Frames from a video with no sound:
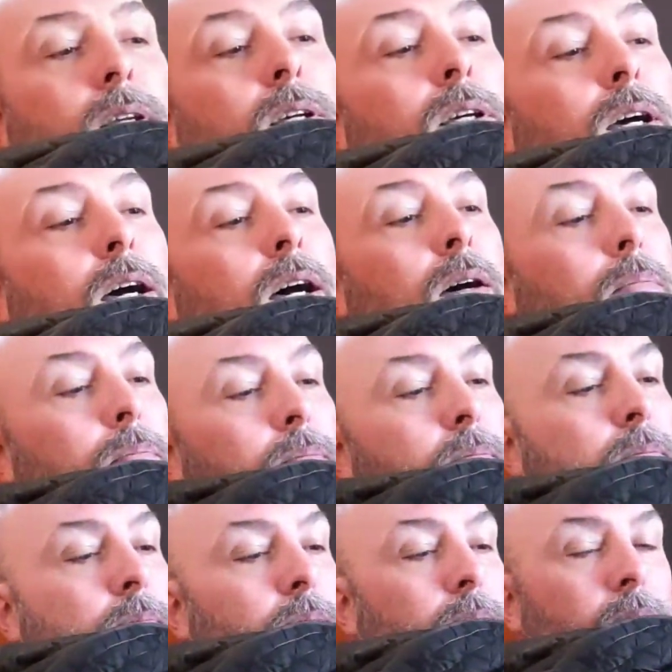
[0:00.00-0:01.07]

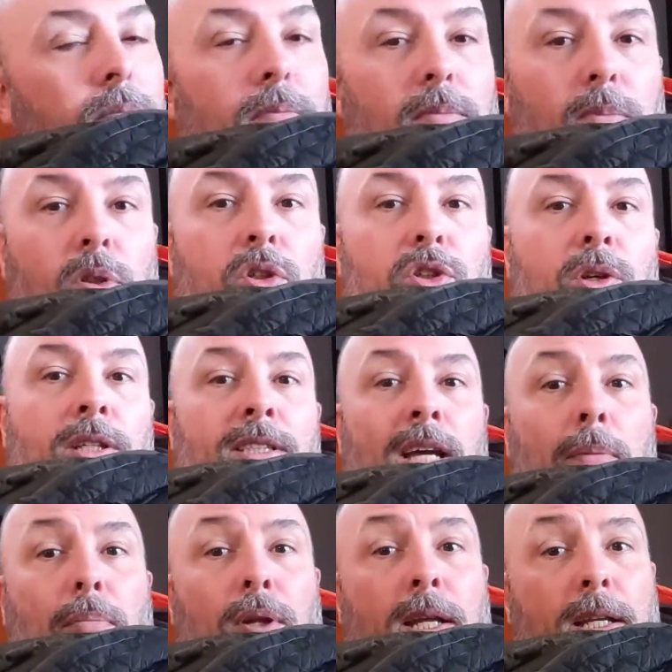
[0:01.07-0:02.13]
So it's
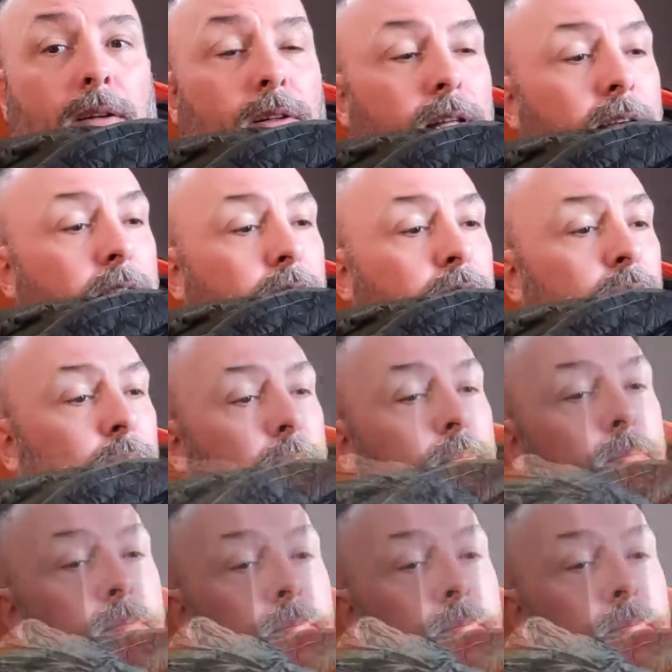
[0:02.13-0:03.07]
got plenty of length to it.